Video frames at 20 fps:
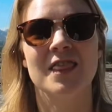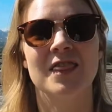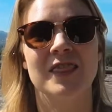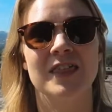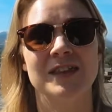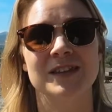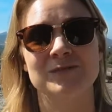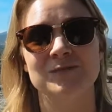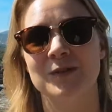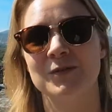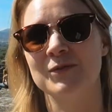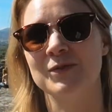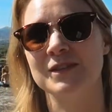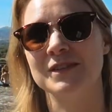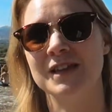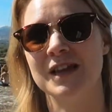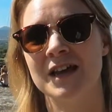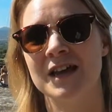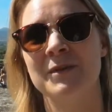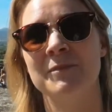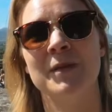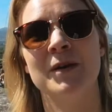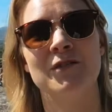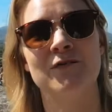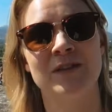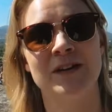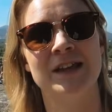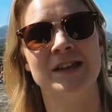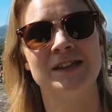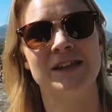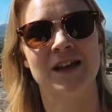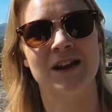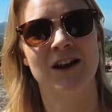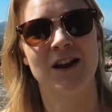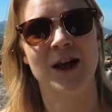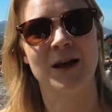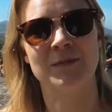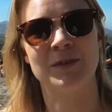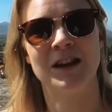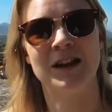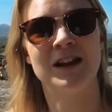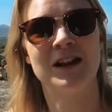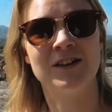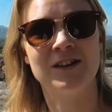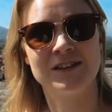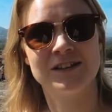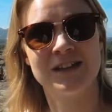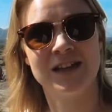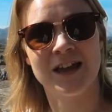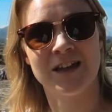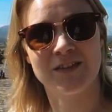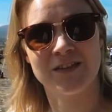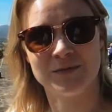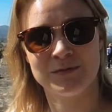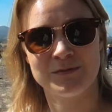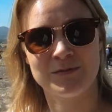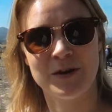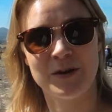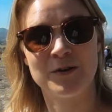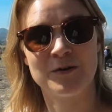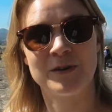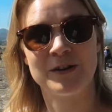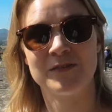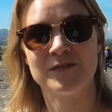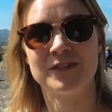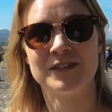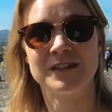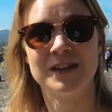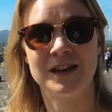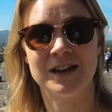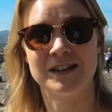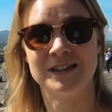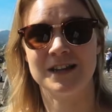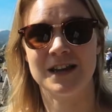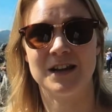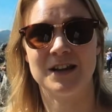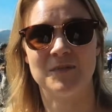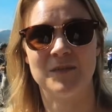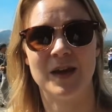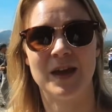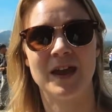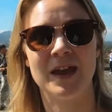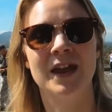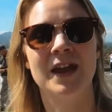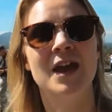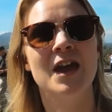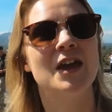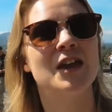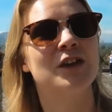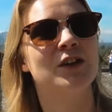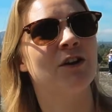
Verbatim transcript: This one was a bit of an easier climb than it looks like the Pyramid of the Sun is going to be.